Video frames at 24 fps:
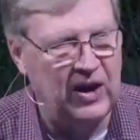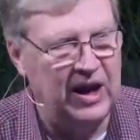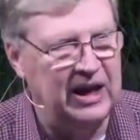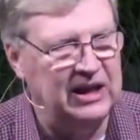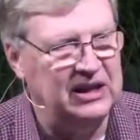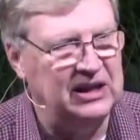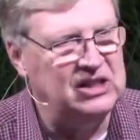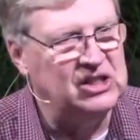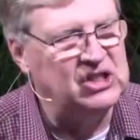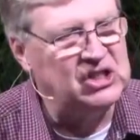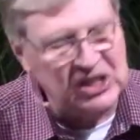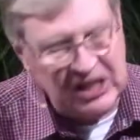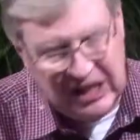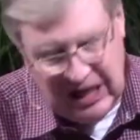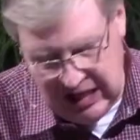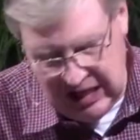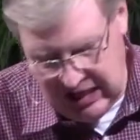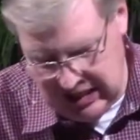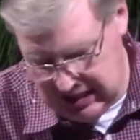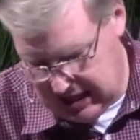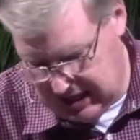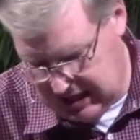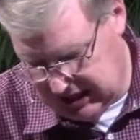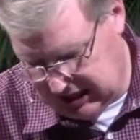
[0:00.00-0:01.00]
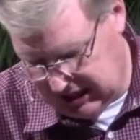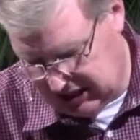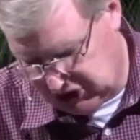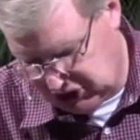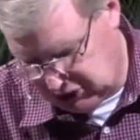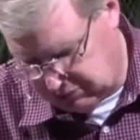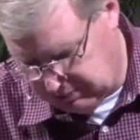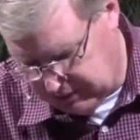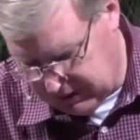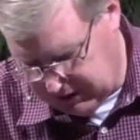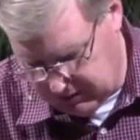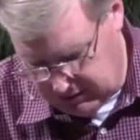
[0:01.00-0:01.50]
had seen and
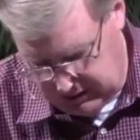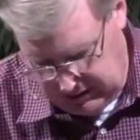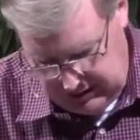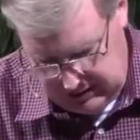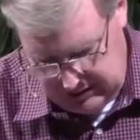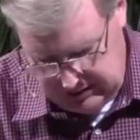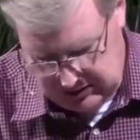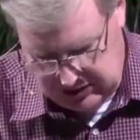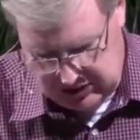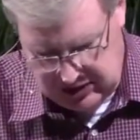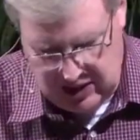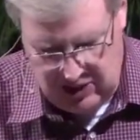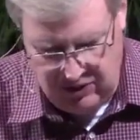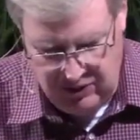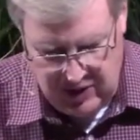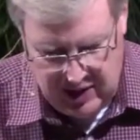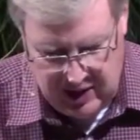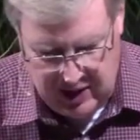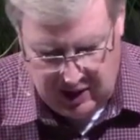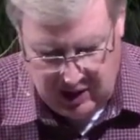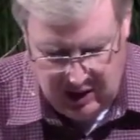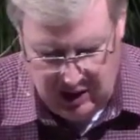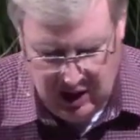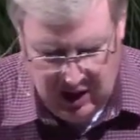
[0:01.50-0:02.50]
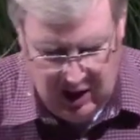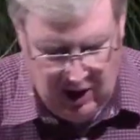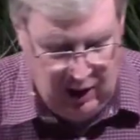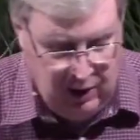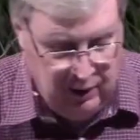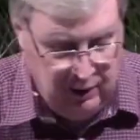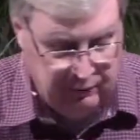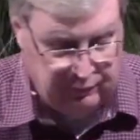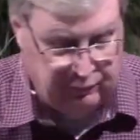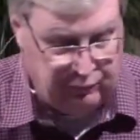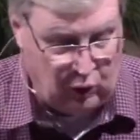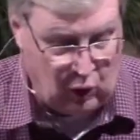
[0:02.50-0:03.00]
experienced in their
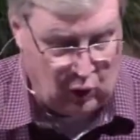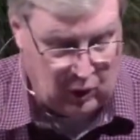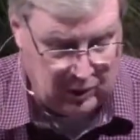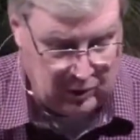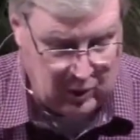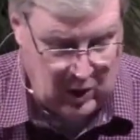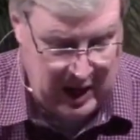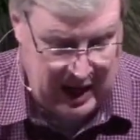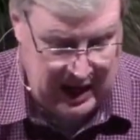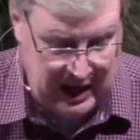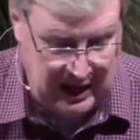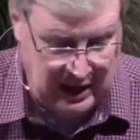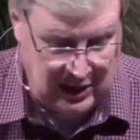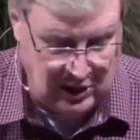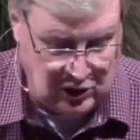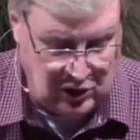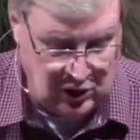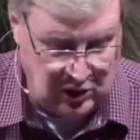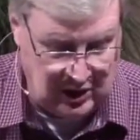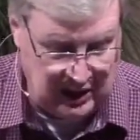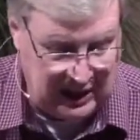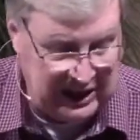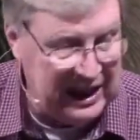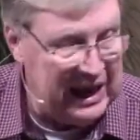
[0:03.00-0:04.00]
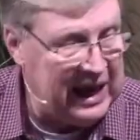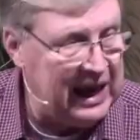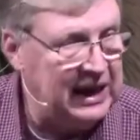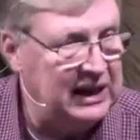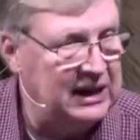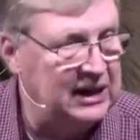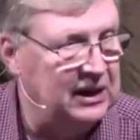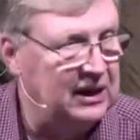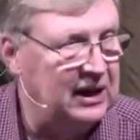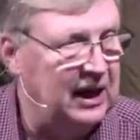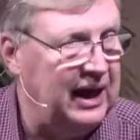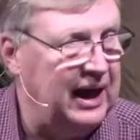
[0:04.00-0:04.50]
foray into the
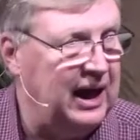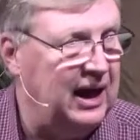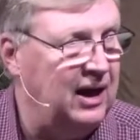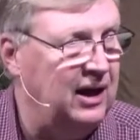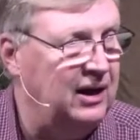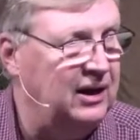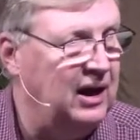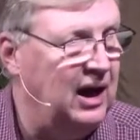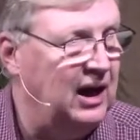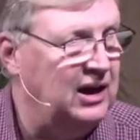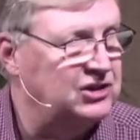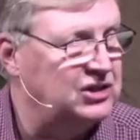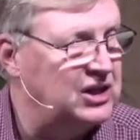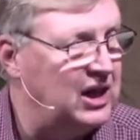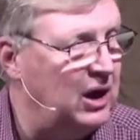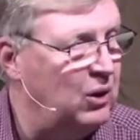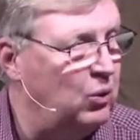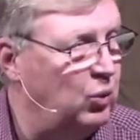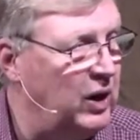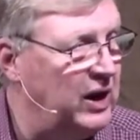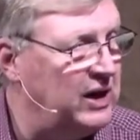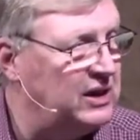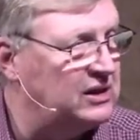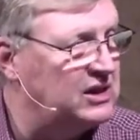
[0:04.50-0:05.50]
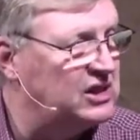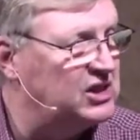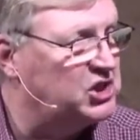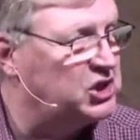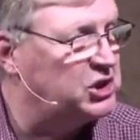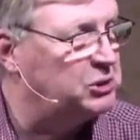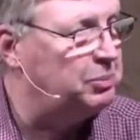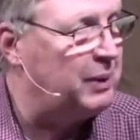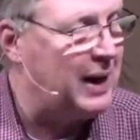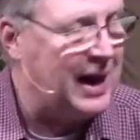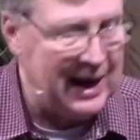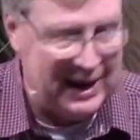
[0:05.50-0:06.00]
Canaan land, as they went to
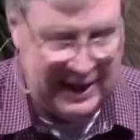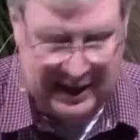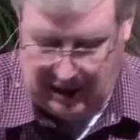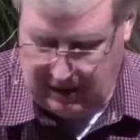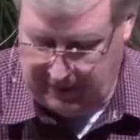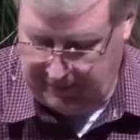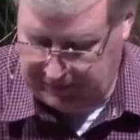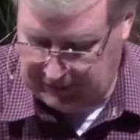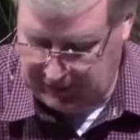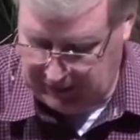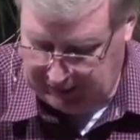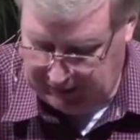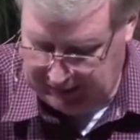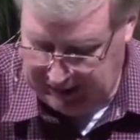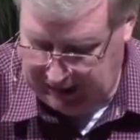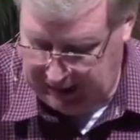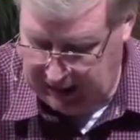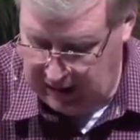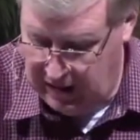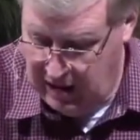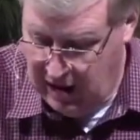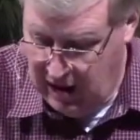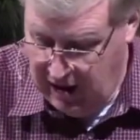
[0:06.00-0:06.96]
spy out the land,